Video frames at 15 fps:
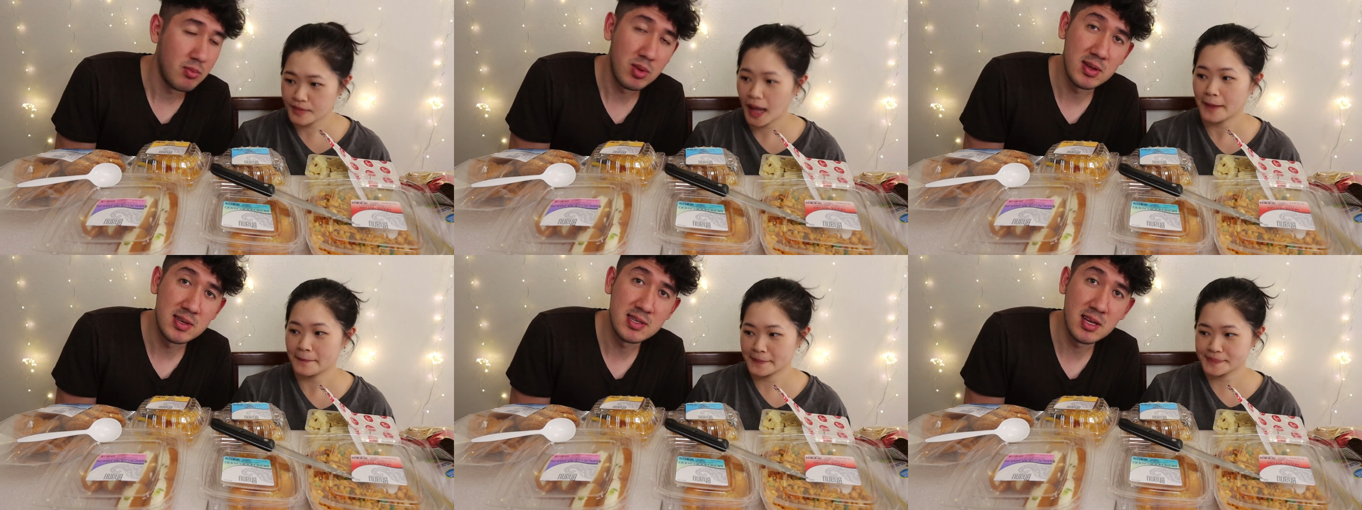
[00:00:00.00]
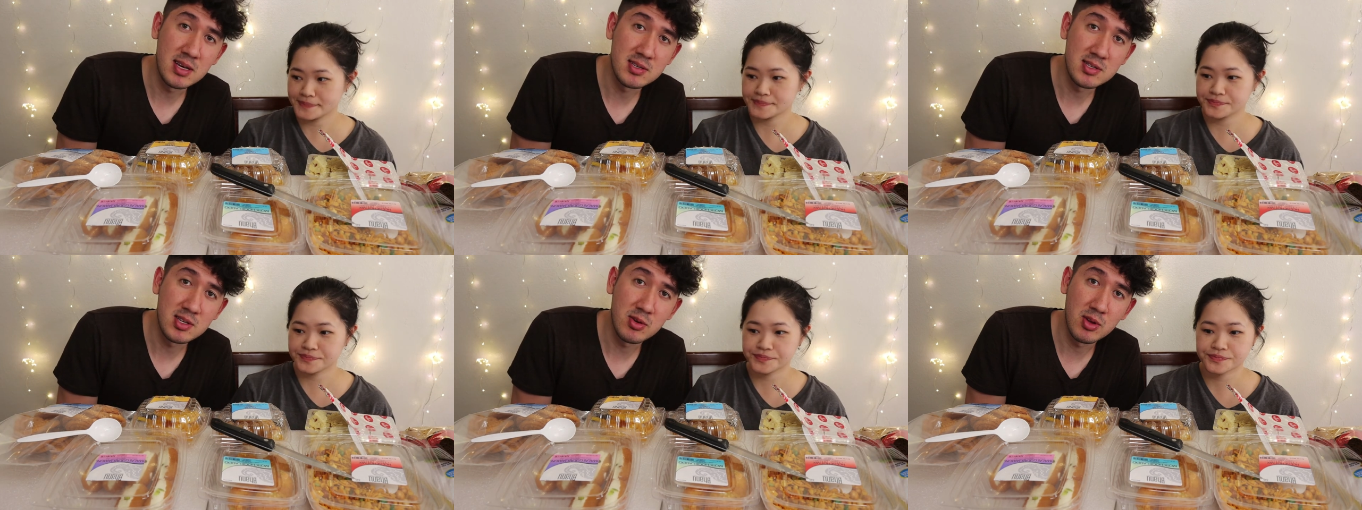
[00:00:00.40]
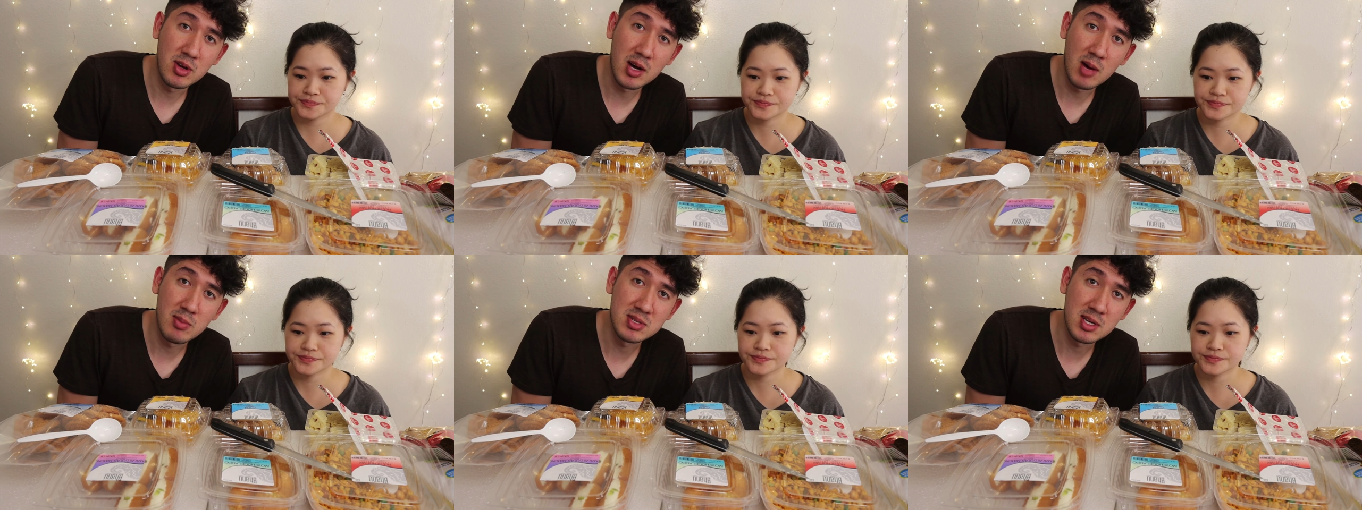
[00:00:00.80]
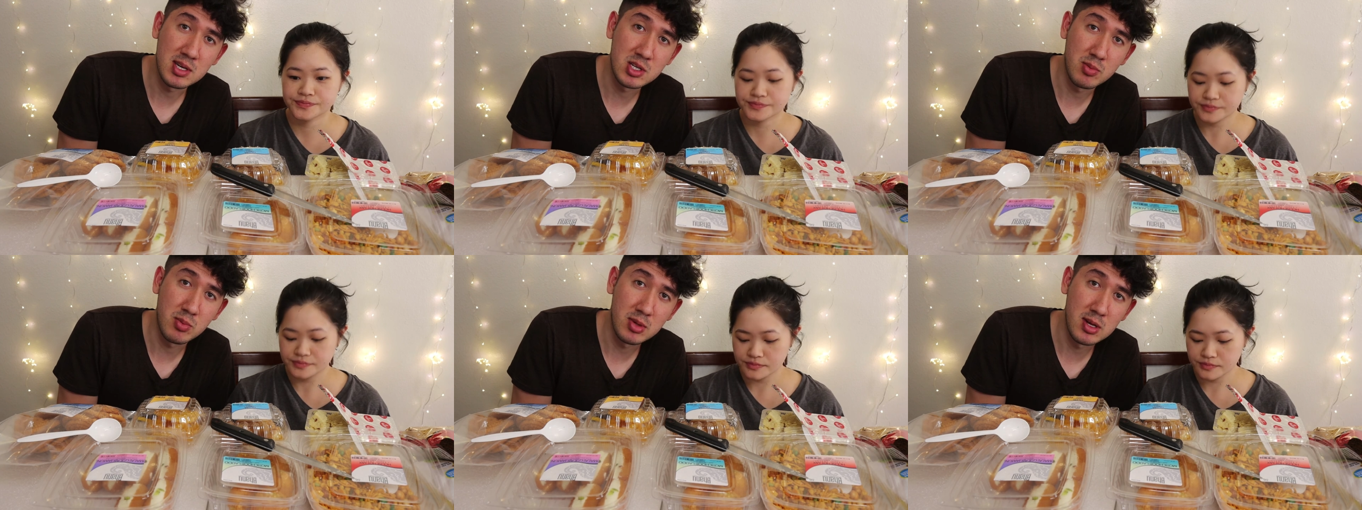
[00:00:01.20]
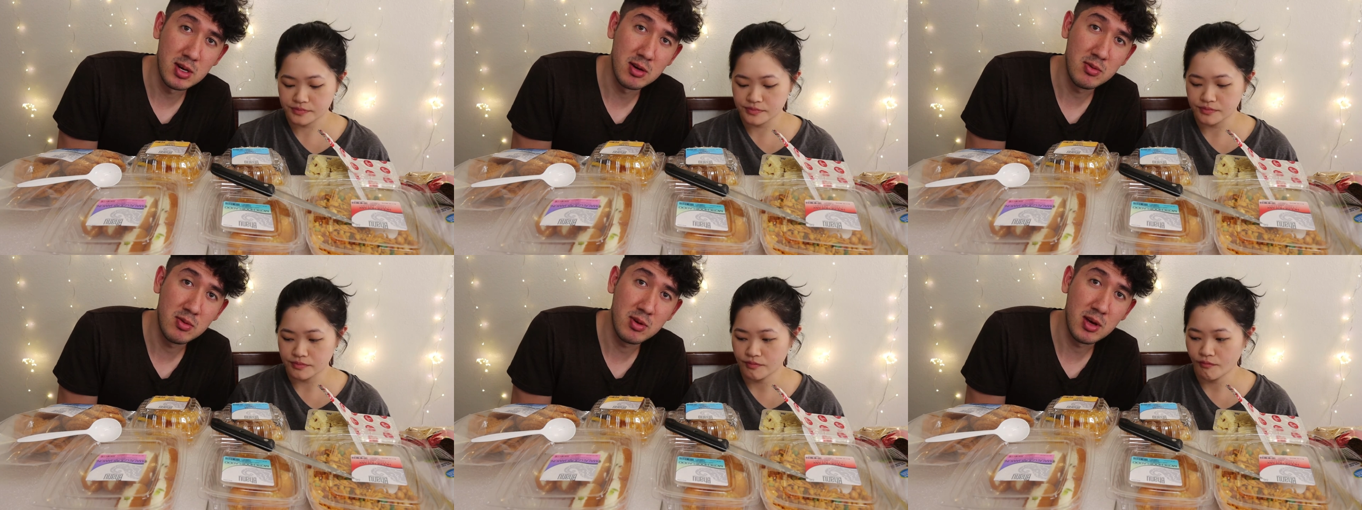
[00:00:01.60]
Speaker 1: Please let us know in the comment section
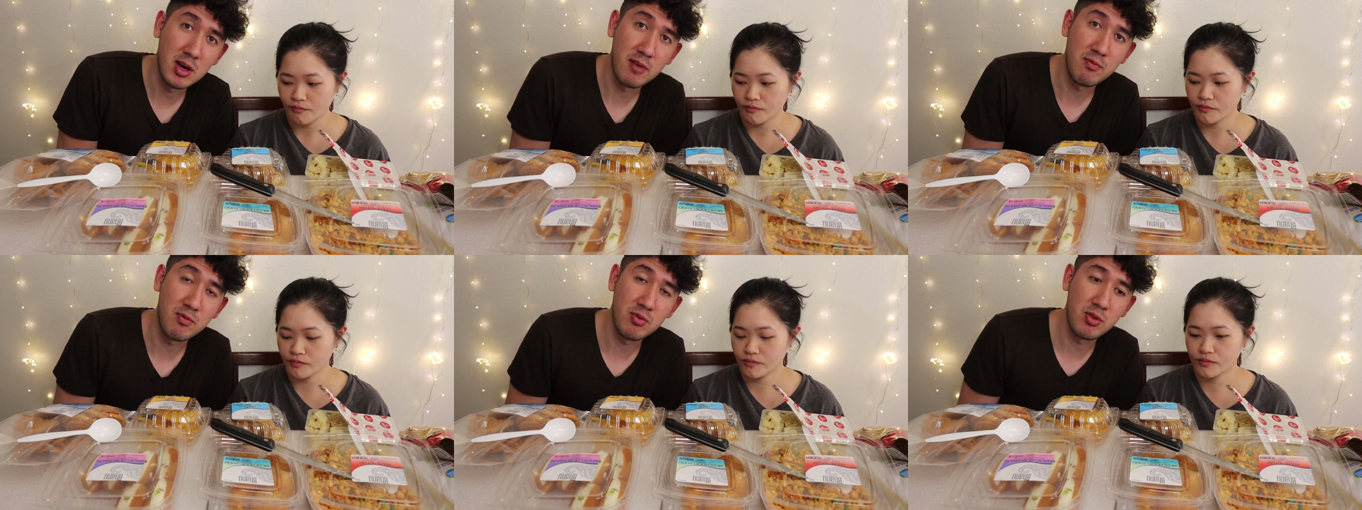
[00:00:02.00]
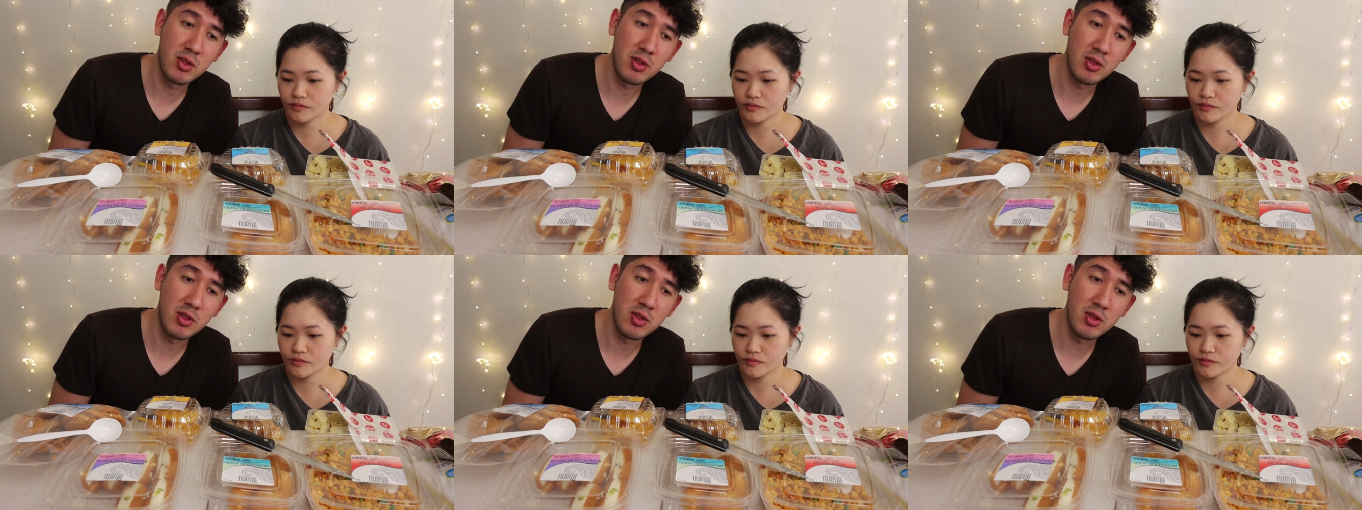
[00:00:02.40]
below if